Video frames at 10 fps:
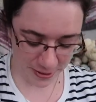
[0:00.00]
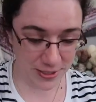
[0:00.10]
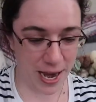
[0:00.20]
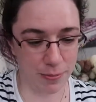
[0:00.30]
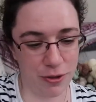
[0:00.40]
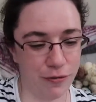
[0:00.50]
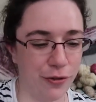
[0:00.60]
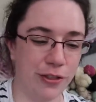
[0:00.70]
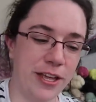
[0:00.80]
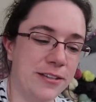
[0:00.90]
You dye
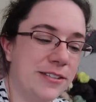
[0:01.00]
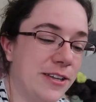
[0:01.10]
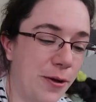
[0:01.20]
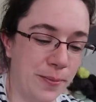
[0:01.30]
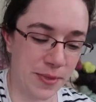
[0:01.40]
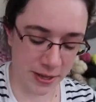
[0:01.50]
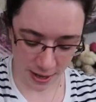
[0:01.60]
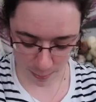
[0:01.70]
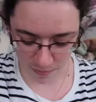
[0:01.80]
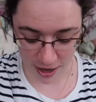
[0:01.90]
beautiful things. So
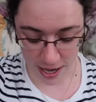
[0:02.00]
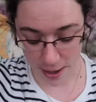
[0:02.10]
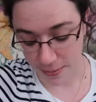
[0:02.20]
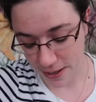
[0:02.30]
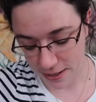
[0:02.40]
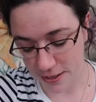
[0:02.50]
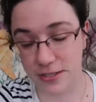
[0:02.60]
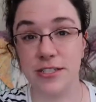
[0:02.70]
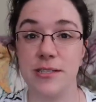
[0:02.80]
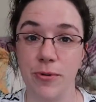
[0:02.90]
I'm very happy
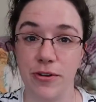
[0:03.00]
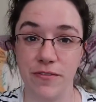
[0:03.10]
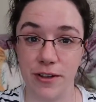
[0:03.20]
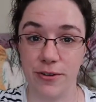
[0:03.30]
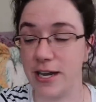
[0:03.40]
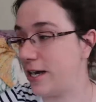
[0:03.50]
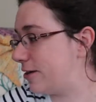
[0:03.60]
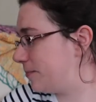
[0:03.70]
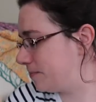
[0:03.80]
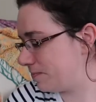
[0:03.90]
to support a fellow
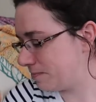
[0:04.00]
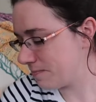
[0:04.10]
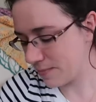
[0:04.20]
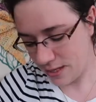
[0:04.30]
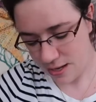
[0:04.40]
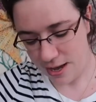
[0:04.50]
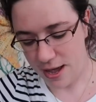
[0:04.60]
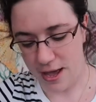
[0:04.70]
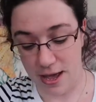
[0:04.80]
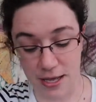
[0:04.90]
dyer.
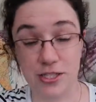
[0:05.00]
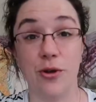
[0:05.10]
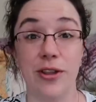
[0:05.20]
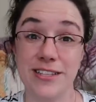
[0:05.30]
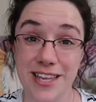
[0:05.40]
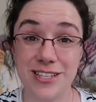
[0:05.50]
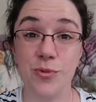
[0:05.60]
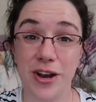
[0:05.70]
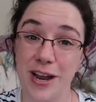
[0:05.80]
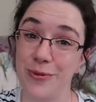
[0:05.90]
So let's get
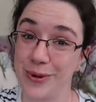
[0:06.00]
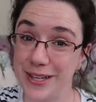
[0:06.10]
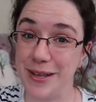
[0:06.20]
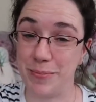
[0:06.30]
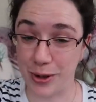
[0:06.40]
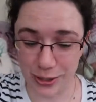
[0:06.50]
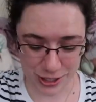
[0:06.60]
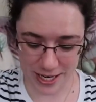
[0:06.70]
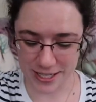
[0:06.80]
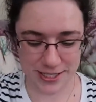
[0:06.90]
to what I really
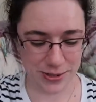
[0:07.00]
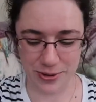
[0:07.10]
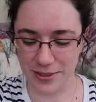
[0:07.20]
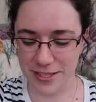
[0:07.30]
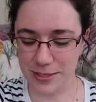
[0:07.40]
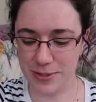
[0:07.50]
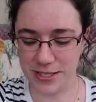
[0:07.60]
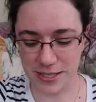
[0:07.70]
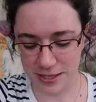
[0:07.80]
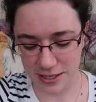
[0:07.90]
purchased. So this
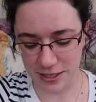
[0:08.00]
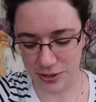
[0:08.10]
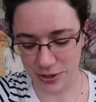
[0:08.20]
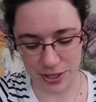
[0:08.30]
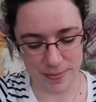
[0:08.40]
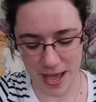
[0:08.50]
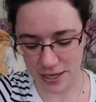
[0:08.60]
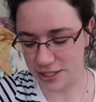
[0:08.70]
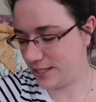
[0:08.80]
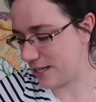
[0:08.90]
was the little goodie
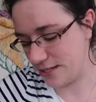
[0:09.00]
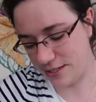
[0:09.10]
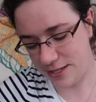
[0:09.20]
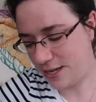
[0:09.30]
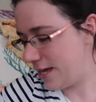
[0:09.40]
bag she sent.